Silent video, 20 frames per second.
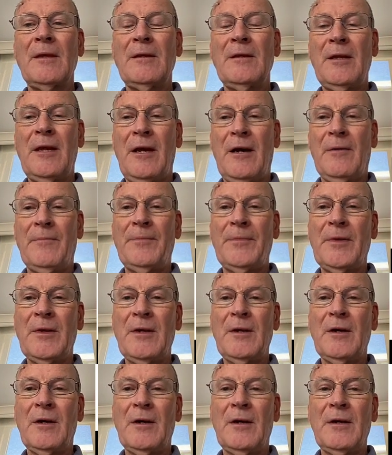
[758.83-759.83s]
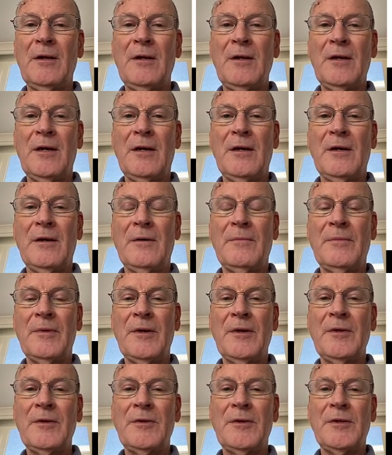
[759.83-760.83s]
Now, the
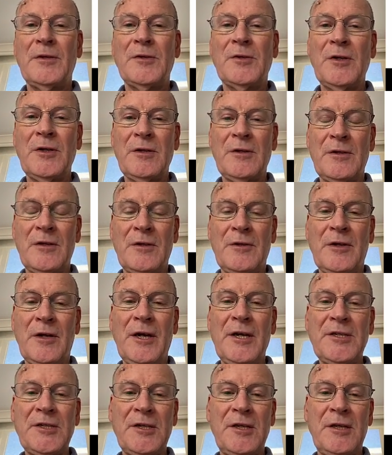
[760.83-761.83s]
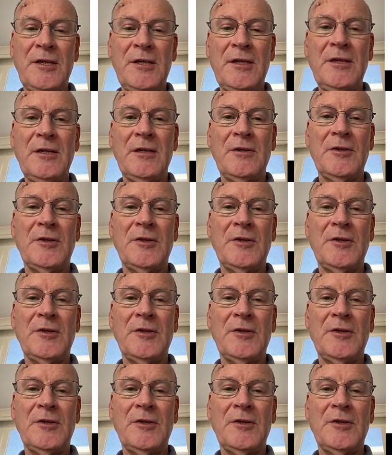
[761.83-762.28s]
nice thing here,